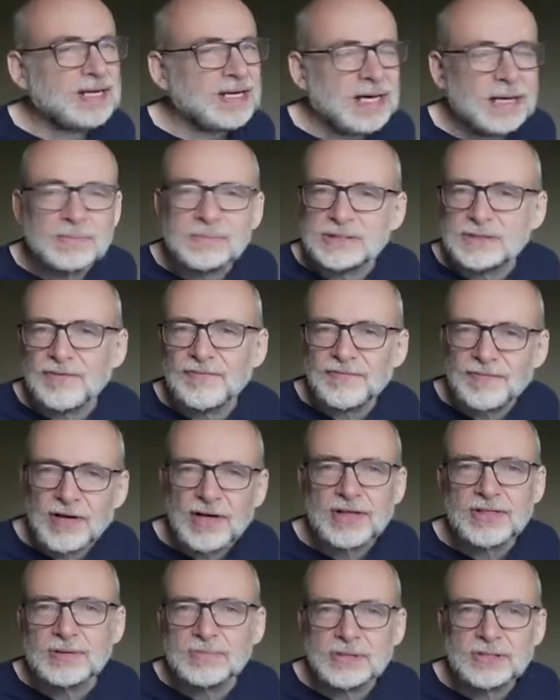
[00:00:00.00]
then comes
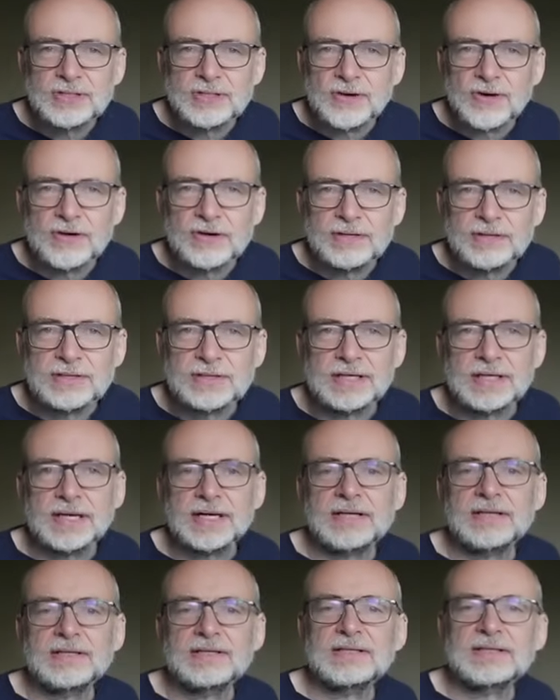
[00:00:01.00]
further
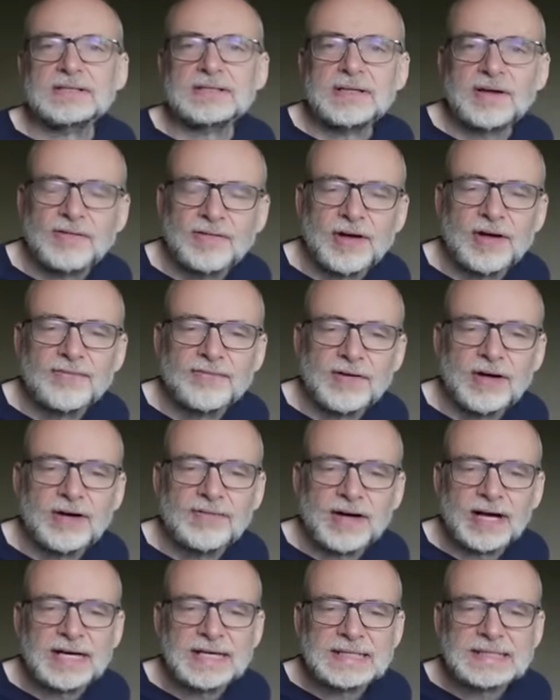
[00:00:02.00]
maturity and just a
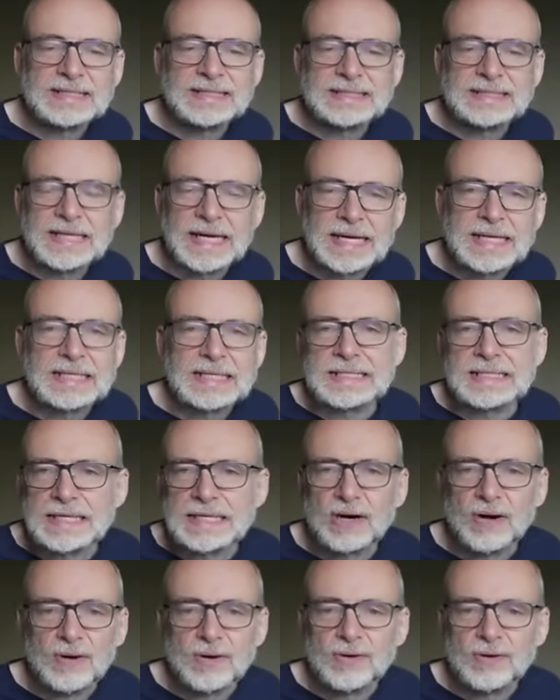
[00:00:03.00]
further understanding